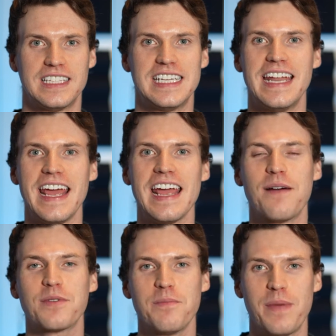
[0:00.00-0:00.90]
Today,
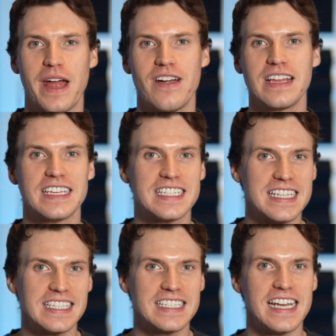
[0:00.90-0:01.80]
I'm comparing the
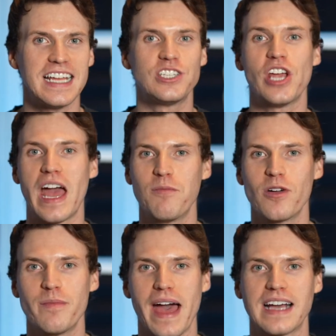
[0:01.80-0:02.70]
16-inch
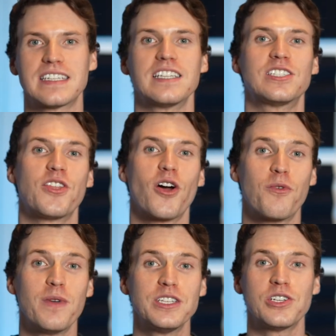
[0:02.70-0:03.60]
M1 MAX to the
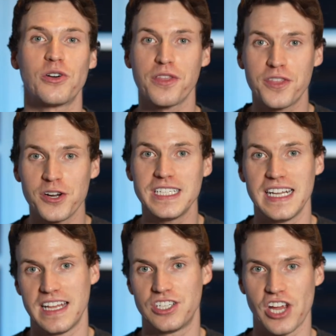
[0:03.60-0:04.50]
original
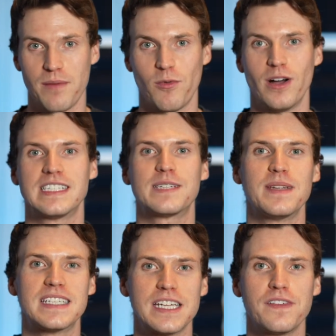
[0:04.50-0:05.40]
13-inch M1
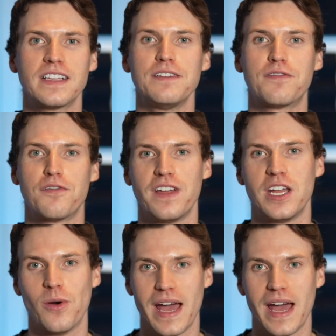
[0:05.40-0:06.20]
specifically for photo